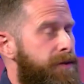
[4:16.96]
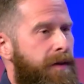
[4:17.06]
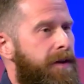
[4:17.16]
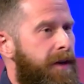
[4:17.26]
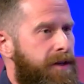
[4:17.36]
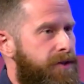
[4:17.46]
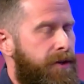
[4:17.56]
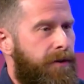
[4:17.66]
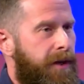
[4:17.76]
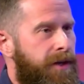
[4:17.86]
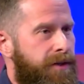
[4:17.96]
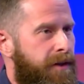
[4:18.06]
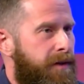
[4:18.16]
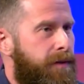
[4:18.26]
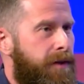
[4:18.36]
are that next generation. I
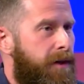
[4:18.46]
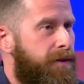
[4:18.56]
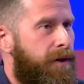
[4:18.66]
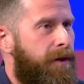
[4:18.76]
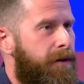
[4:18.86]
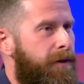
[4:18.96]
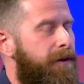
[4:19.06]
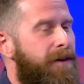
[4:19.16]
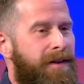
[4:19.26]
have a young daughter.